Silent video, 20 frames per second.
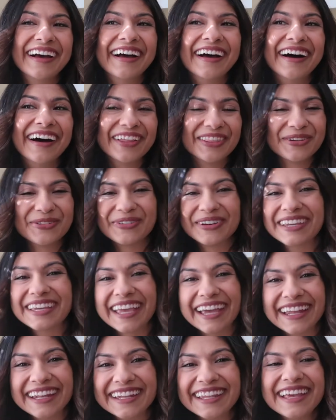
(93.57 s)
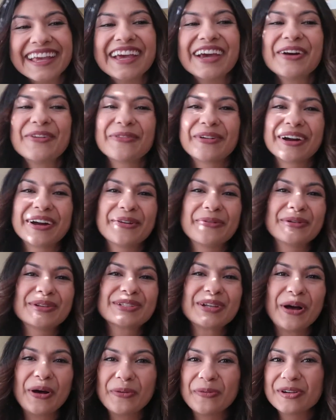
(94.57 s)
on the weekend, where it
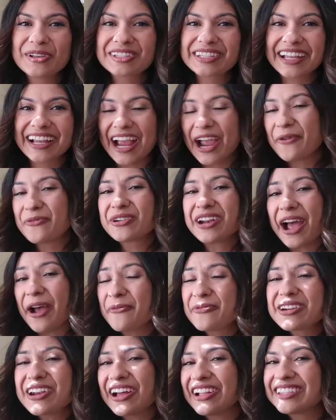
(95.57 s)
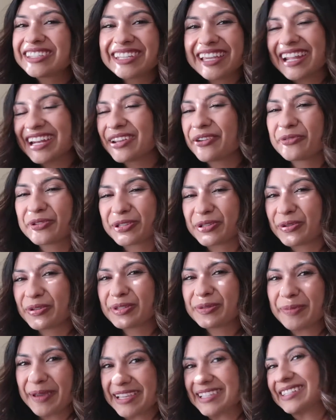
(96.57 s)
was almost like I would not see any
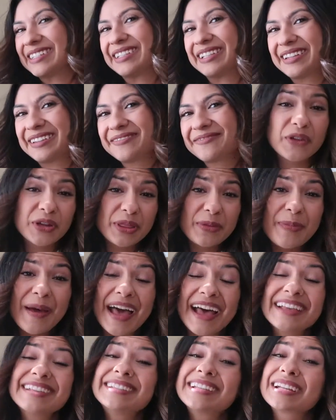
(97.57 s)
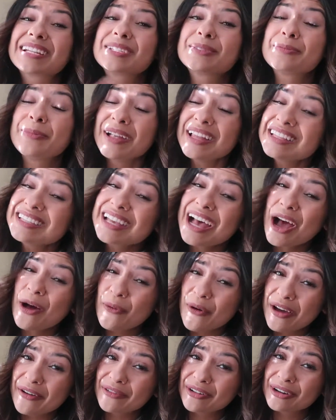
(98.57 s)
results basically. For the past 6 months,
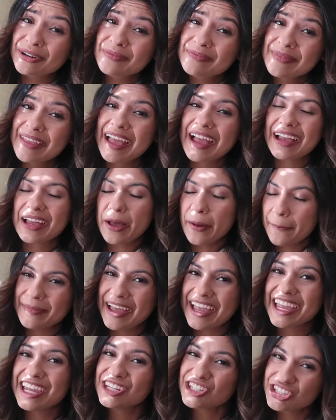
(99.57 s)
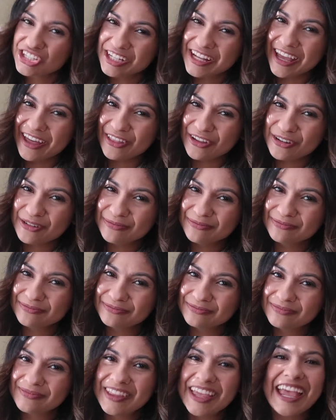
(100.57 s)
however, I got my ish together
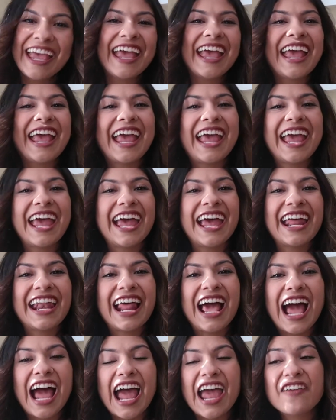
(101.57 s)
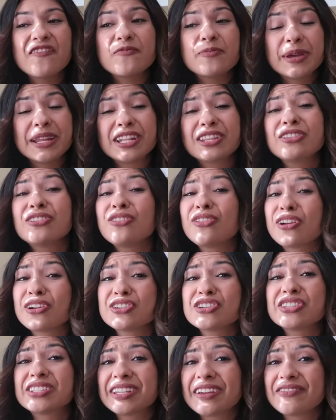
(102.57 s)
and I've been in the
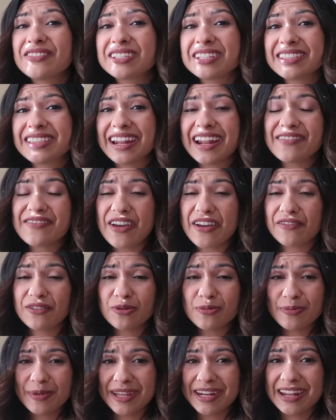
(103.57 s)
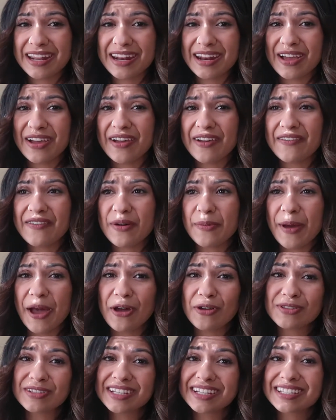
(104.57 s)
largest deficit that I've ever been in of
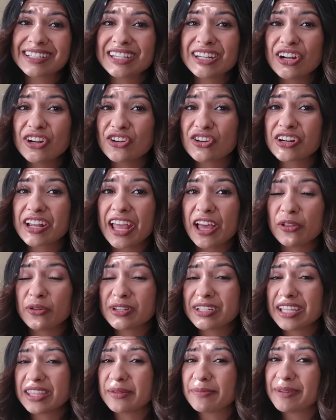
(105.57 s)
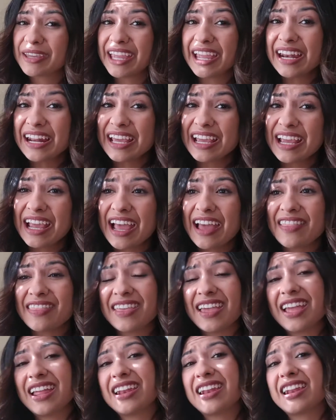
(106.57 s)
about 1,600 calories at the beginning, and
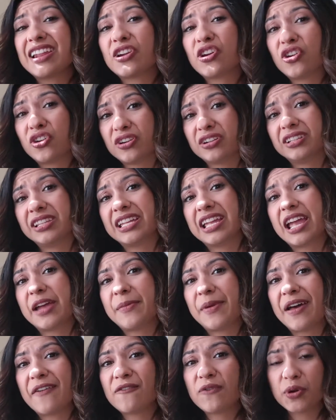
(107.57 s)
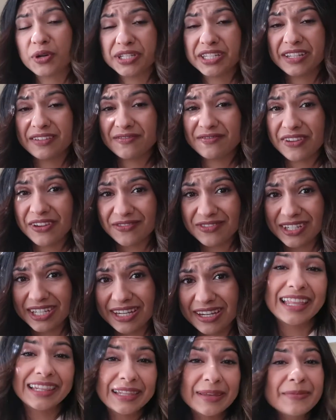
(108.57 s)
then currently I'm at
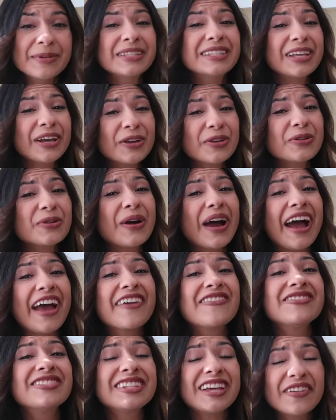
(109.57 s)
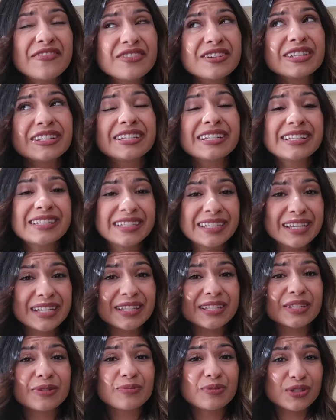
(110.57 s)
1,450. And let me tell you, I've definitely
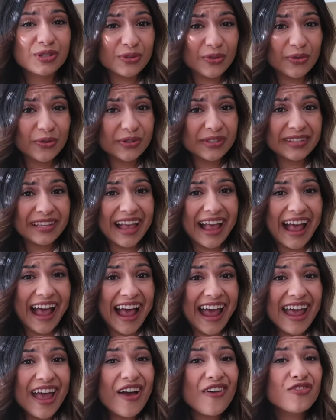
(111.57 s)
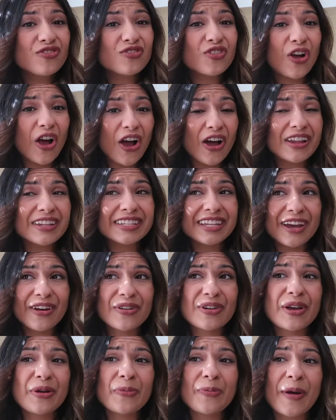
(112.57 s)
seen some results. I have gone
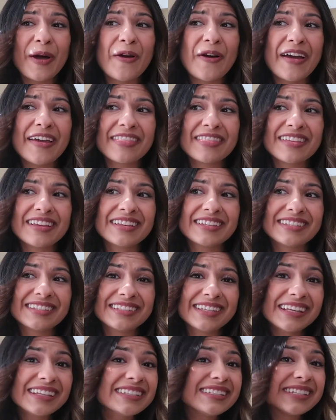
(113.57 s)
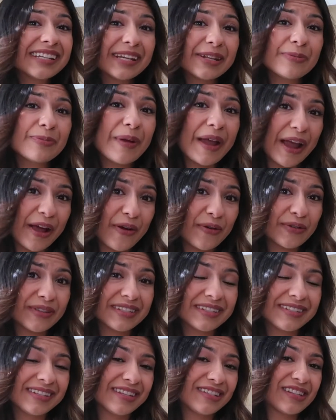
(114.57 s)
down about, I think, 16
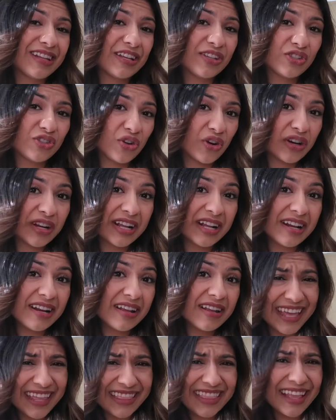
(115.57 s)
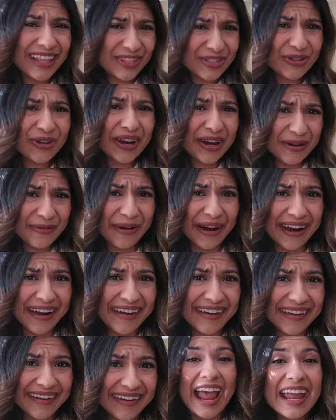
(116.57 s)
pounds since I started, and that's great,
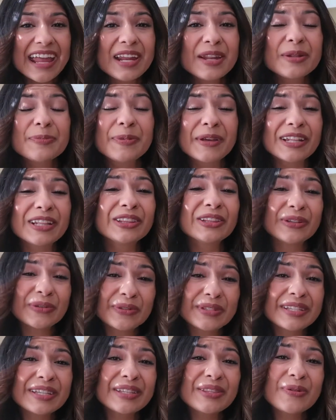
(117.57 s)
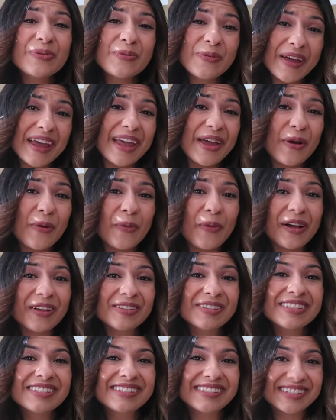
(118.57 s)
right? I had been losing the weight while
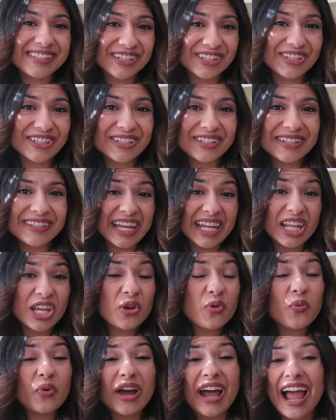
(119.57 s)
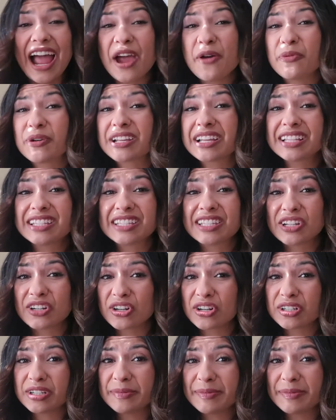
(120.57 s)
still eating what I would consider to